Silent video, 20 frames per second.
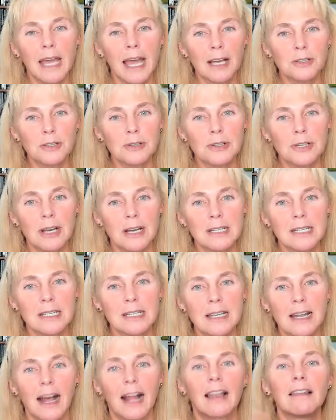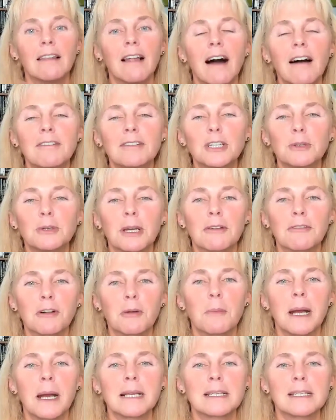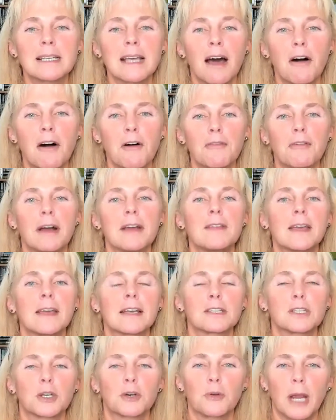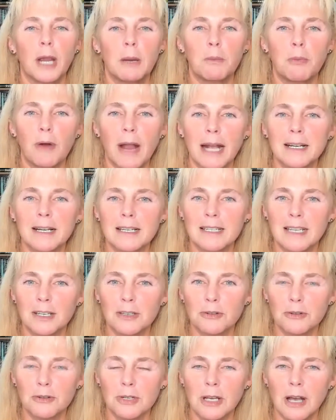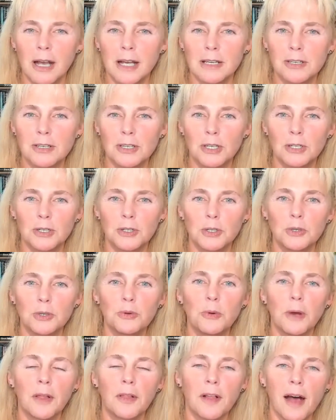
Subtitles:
exercises that I love doing for myself. I think it's a great practice exercise to do with